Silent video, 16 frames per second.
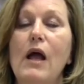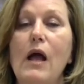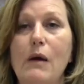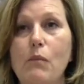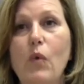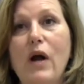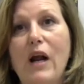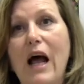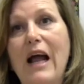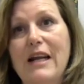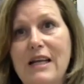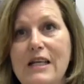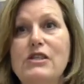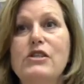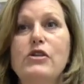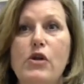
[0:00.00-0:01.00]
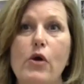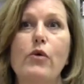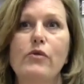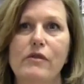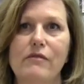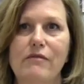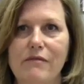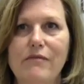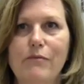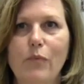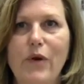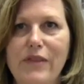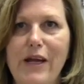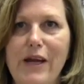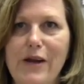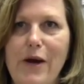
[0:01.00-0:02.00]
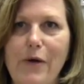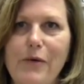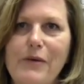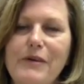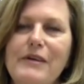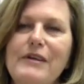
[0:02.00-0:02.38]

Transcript: and what I need to know what they know?